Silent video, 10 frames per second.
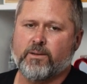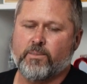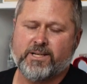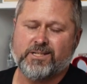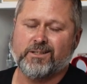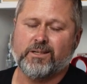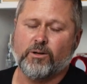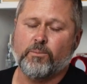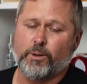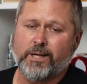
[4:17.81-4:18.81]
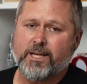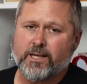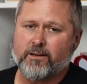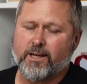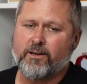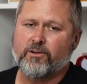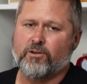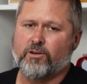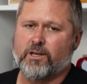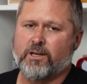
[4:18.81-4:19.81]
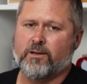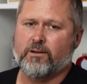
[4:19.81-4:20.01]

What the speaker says: basically like bleeding into the